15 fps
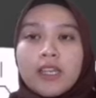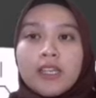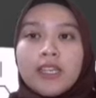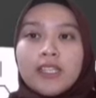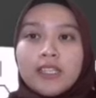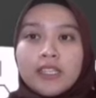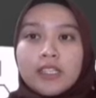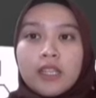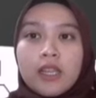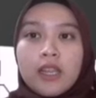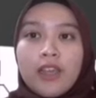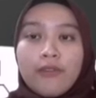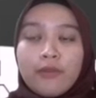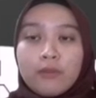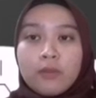It is the
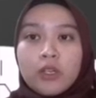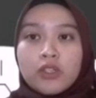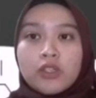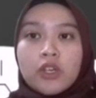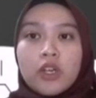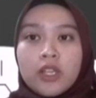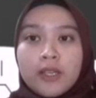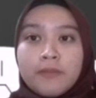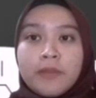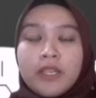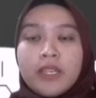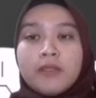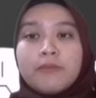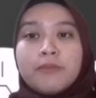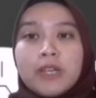leftmost column
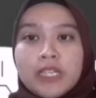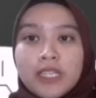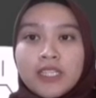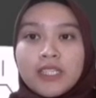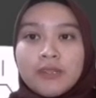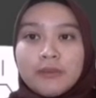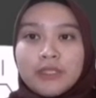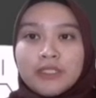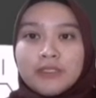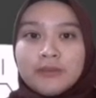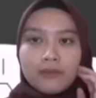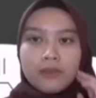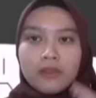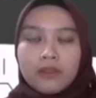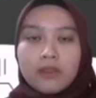in periodic table.
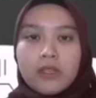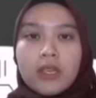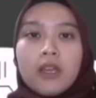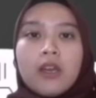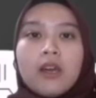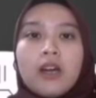Okay.